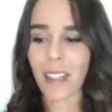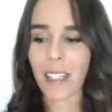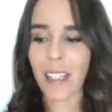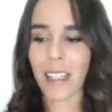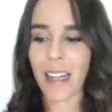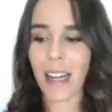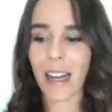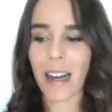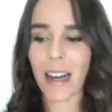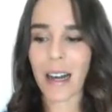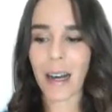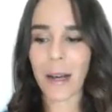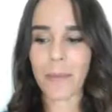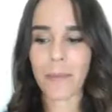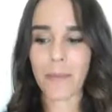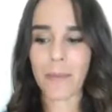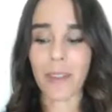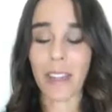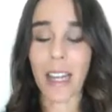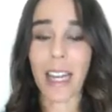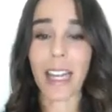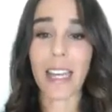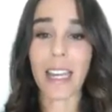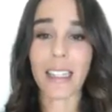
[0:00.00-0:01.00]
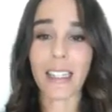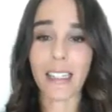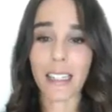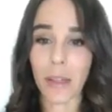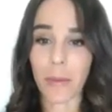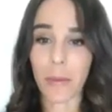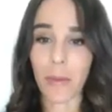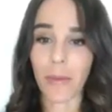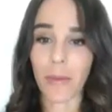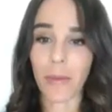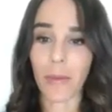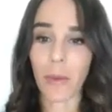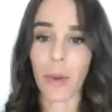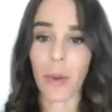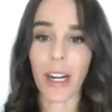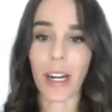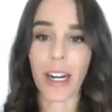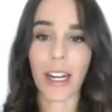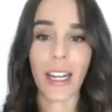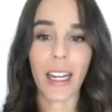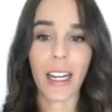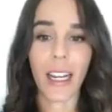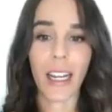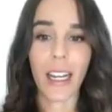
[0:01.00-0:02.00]
like I said
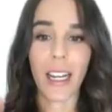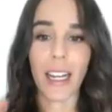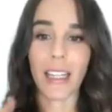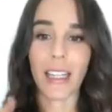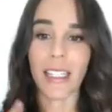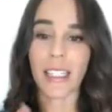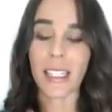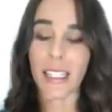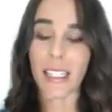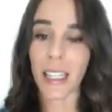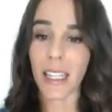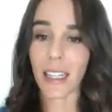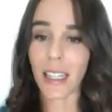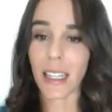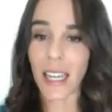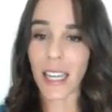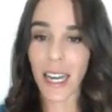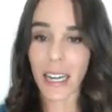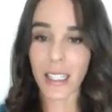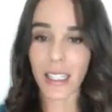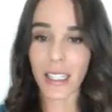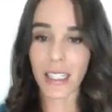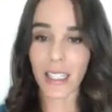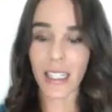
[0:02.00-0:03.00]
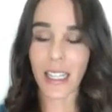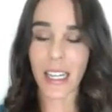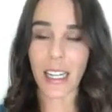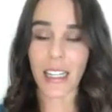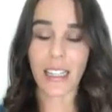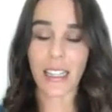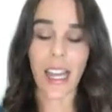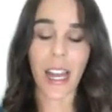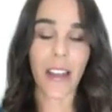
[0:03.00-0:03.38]
before, celiac disease,